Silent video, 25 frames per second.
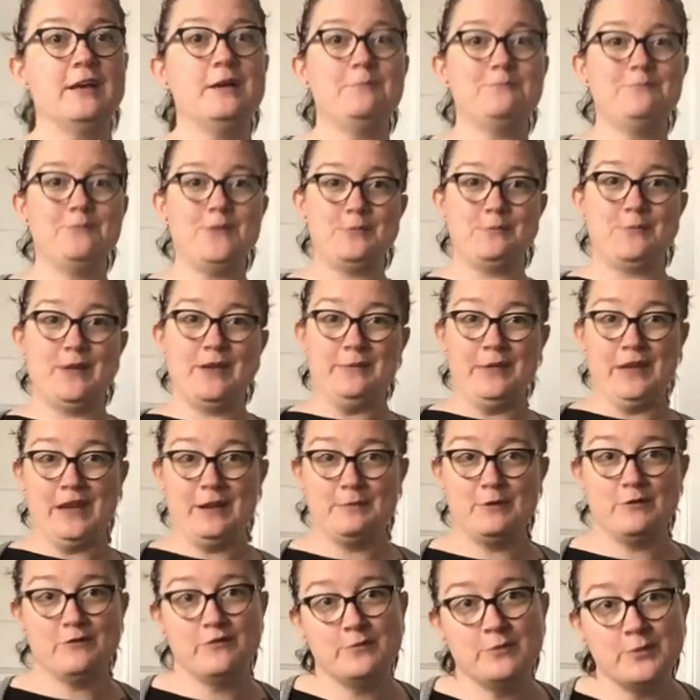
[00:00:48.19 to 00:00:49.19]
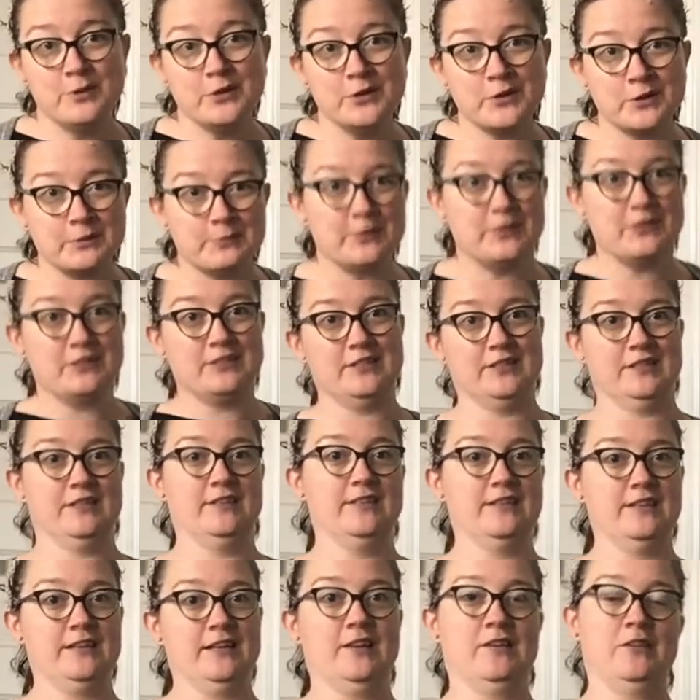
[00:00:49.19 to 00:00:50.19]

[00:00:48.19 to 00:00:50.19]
but maybe I'm a familiar person and a